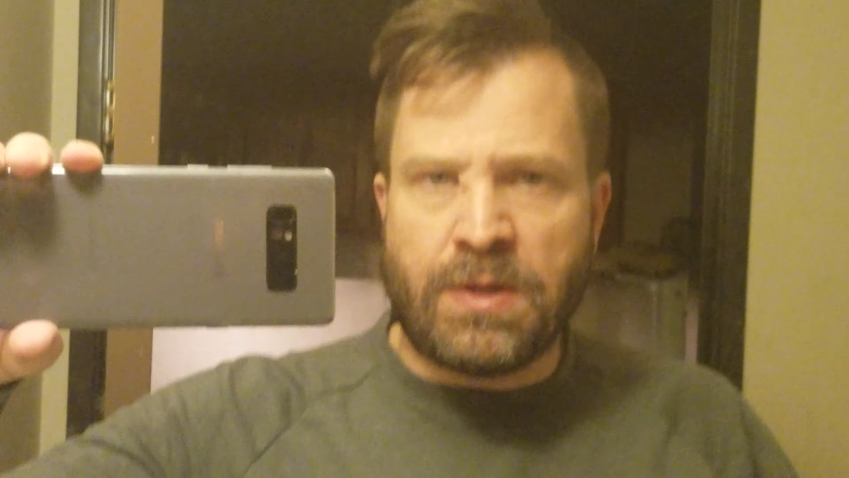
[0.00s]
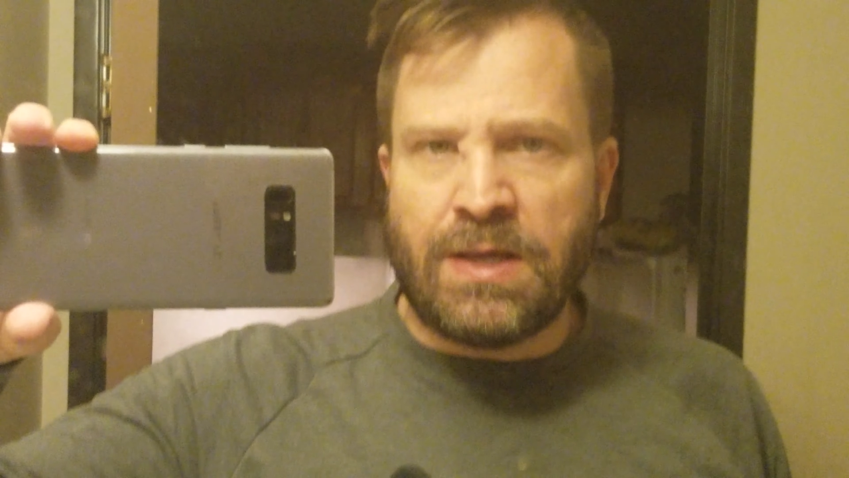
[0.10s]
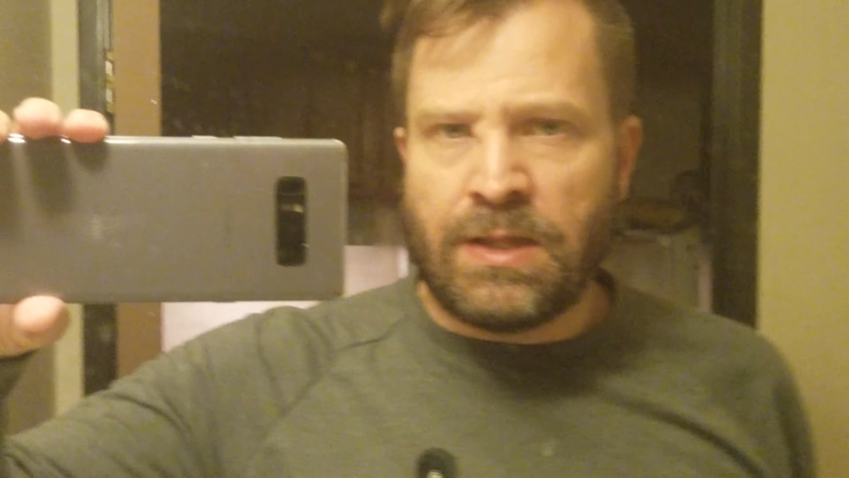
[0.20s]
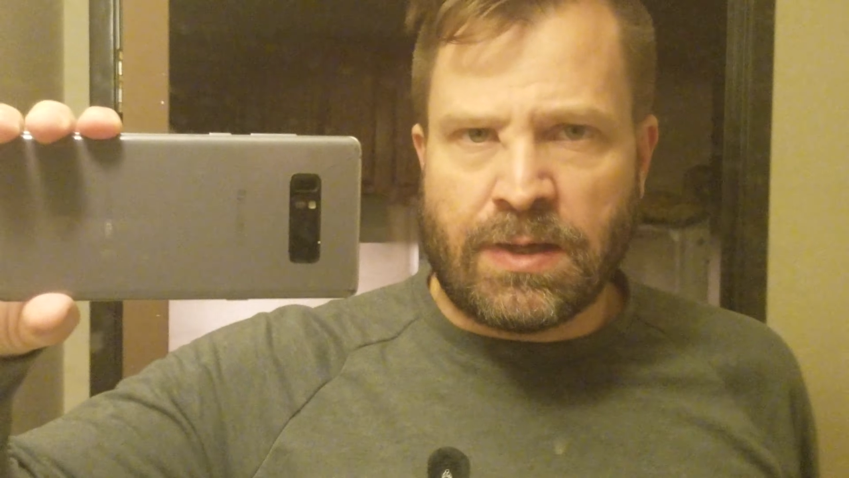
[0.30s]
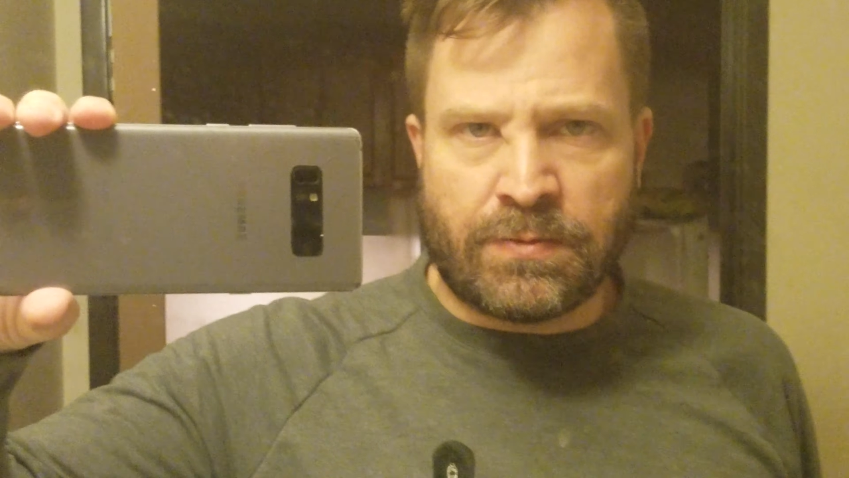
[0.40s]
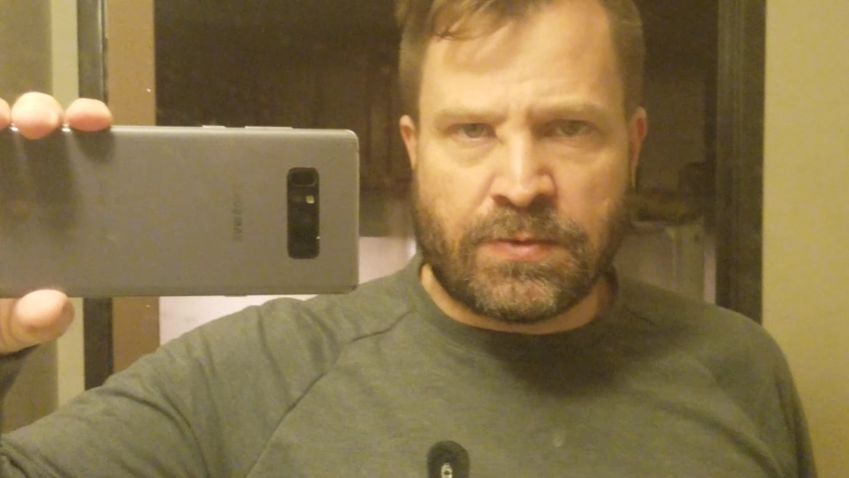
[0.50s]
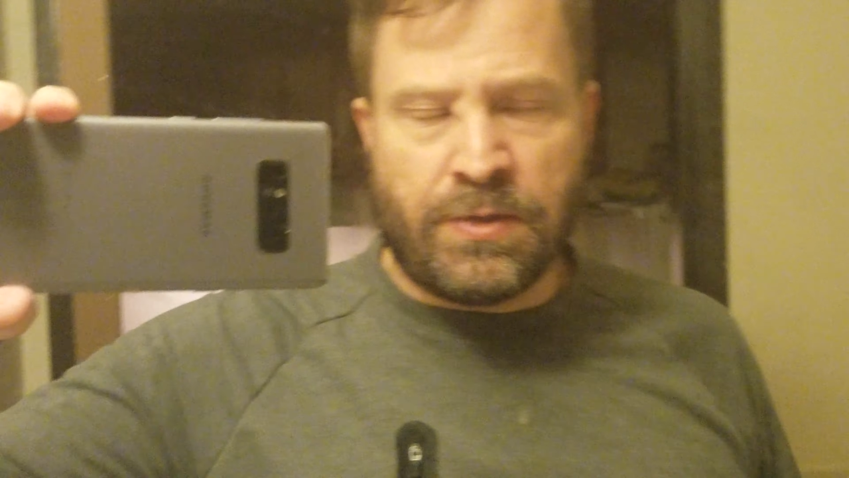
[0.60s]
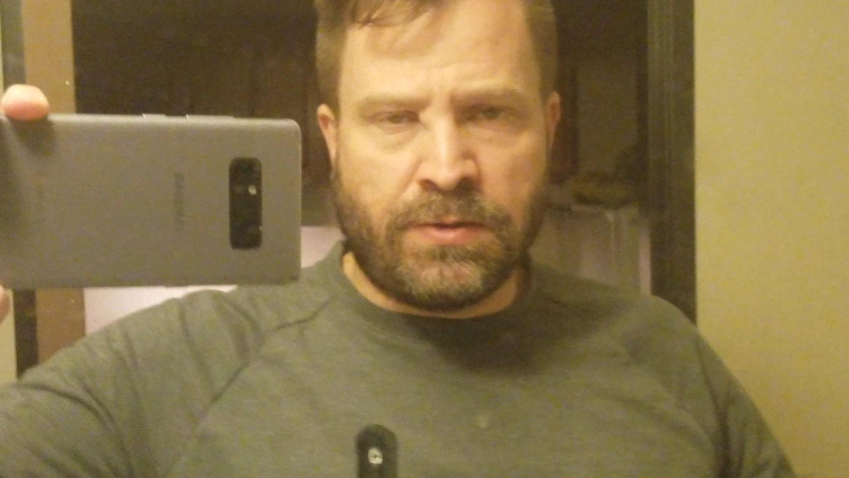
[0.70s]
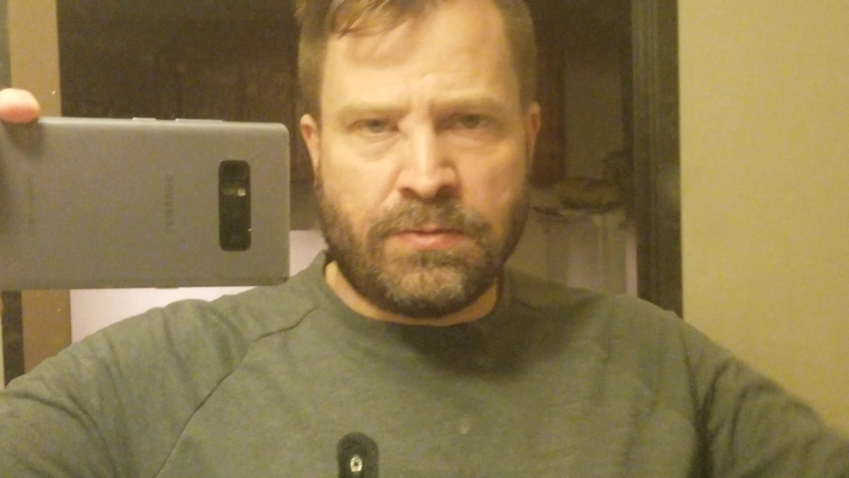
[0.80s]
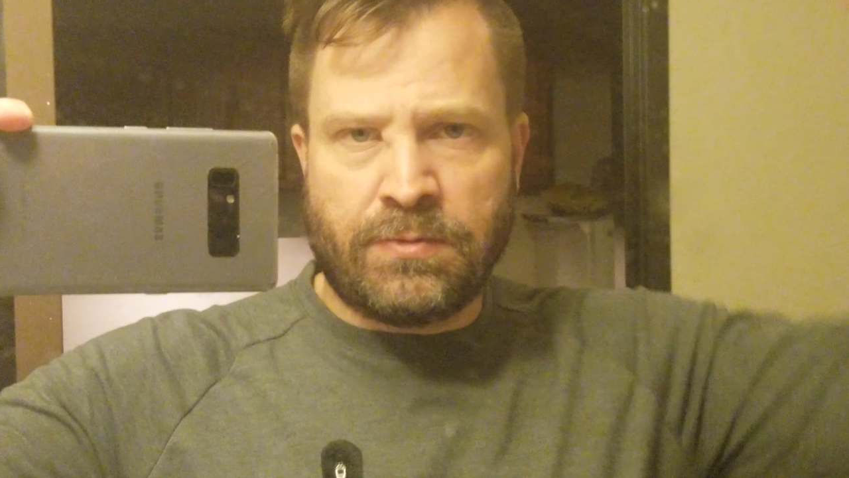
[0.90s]
heat lamp
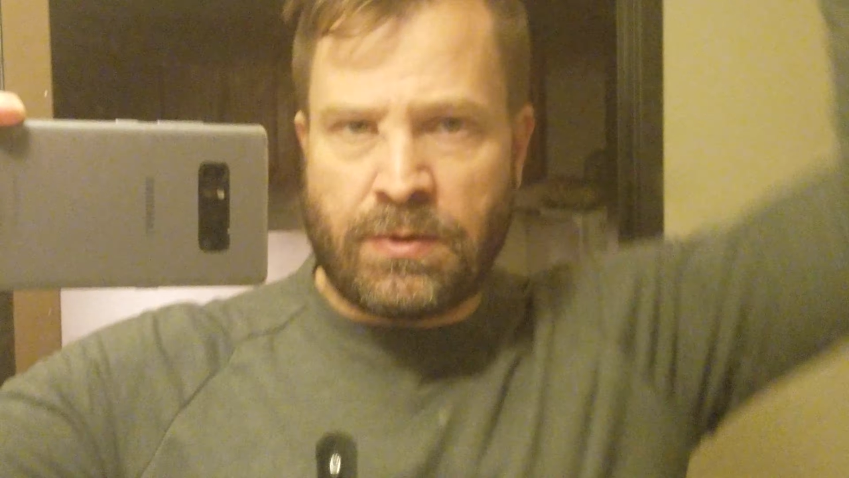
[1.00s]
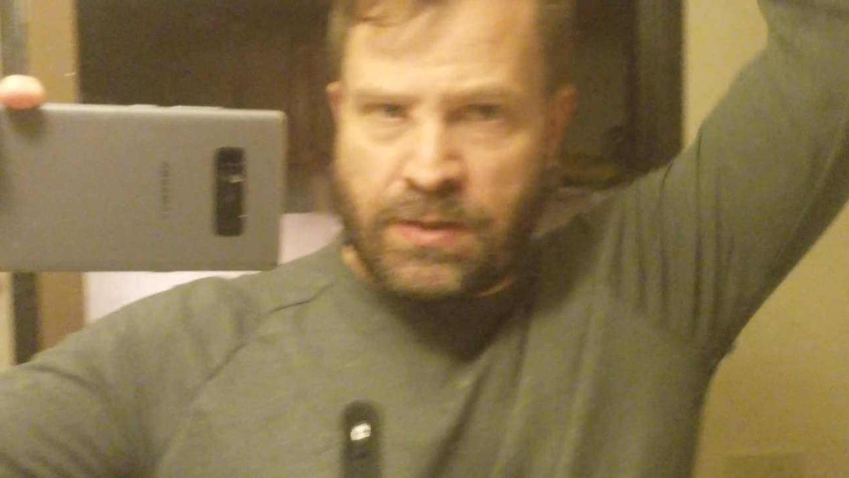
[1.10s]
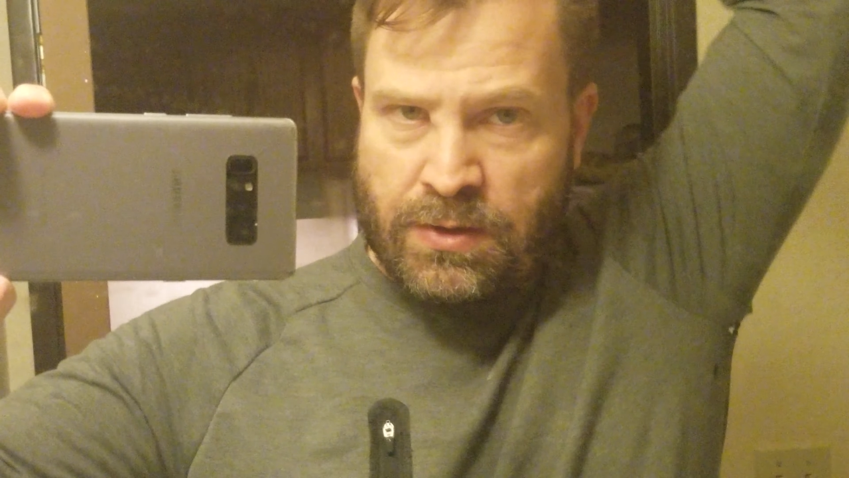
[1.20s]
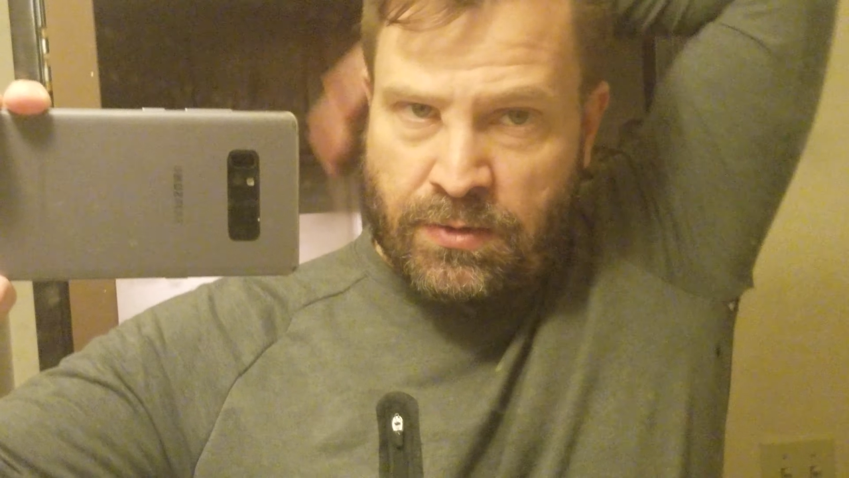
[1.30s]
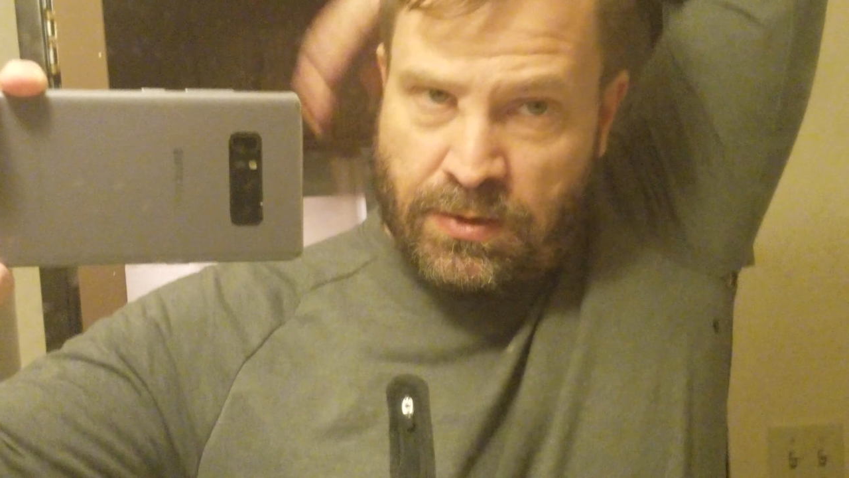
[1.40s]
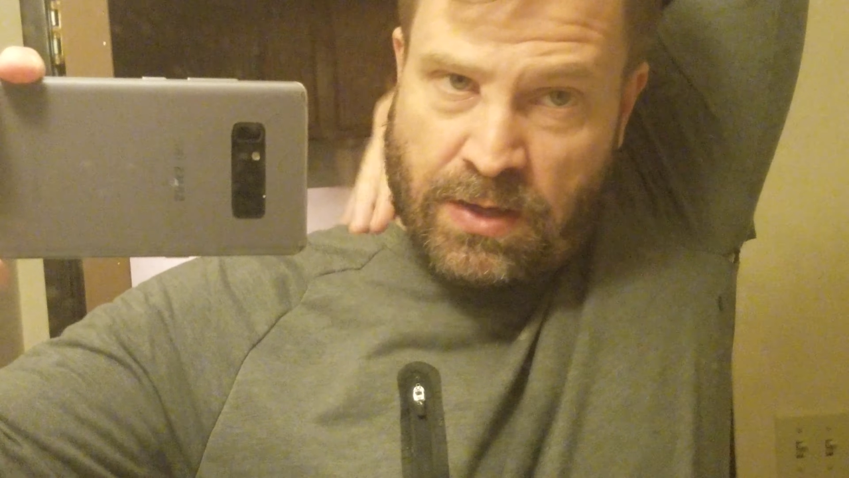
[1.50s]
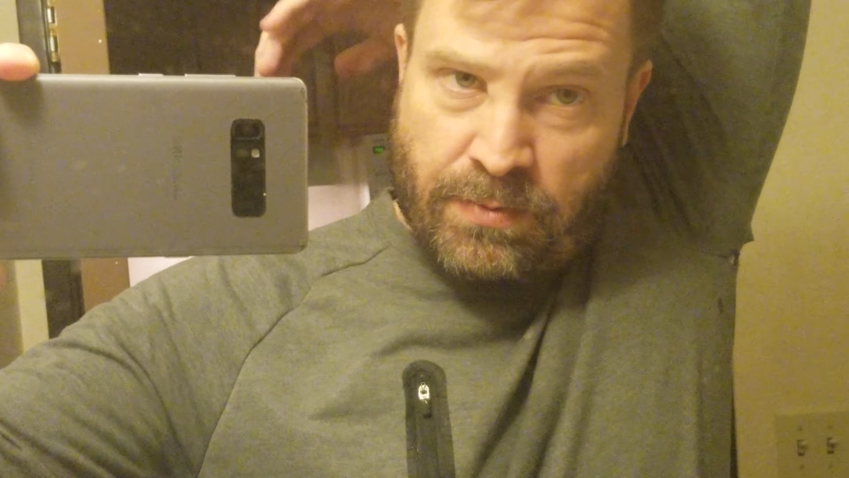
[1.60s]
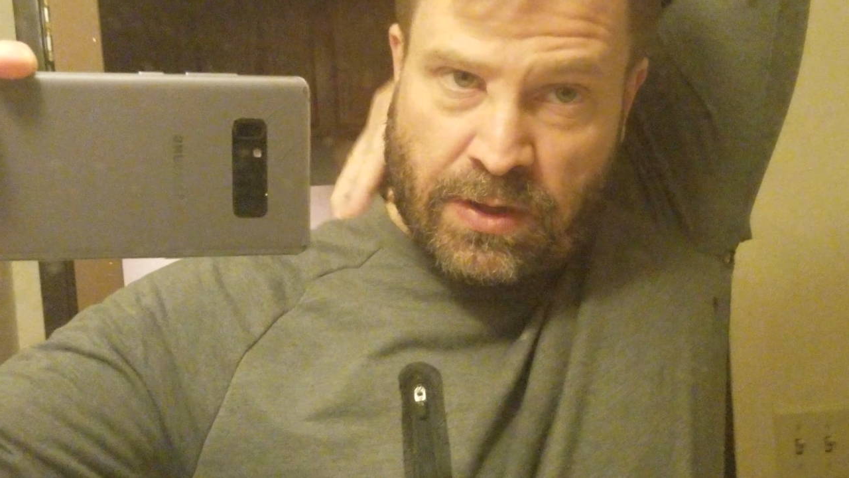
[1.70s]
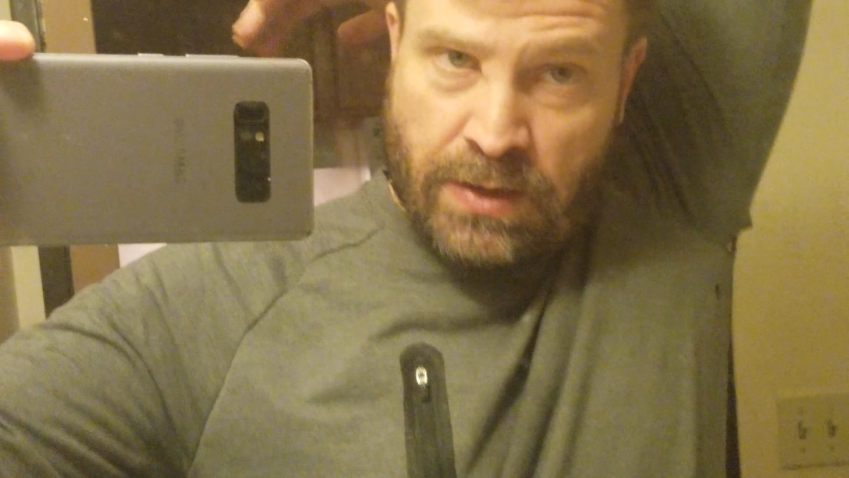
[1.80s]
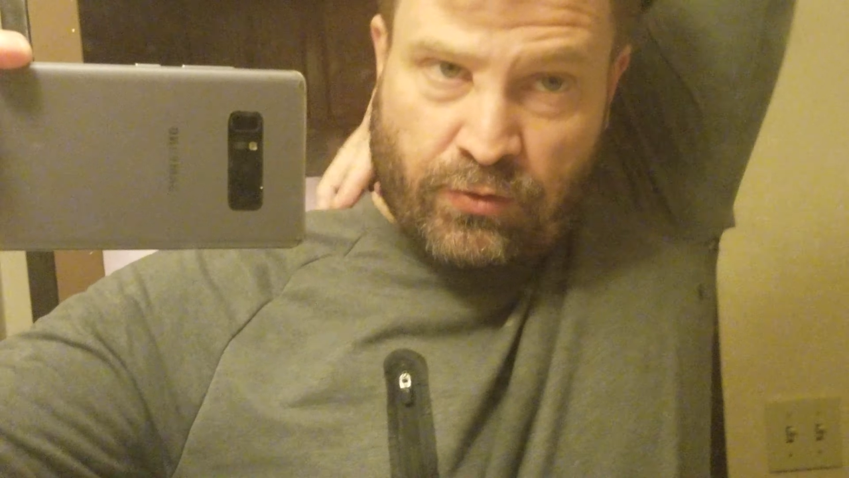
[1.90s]
too, and they're hitting
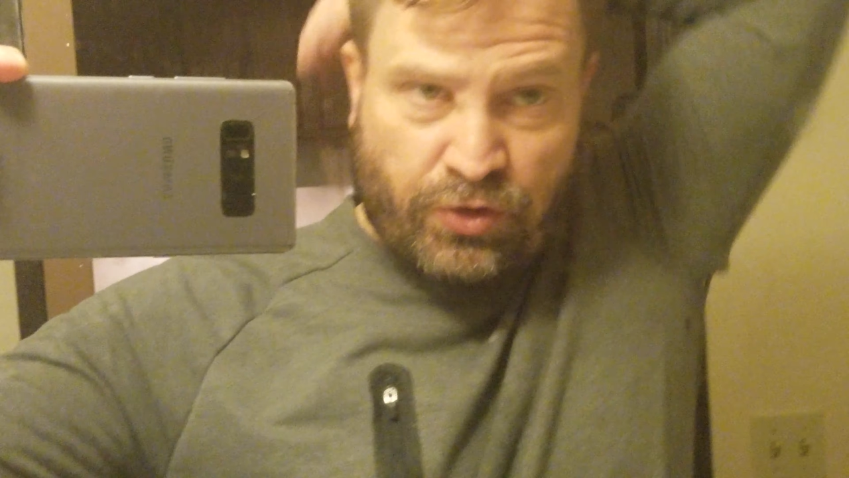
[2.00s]
me like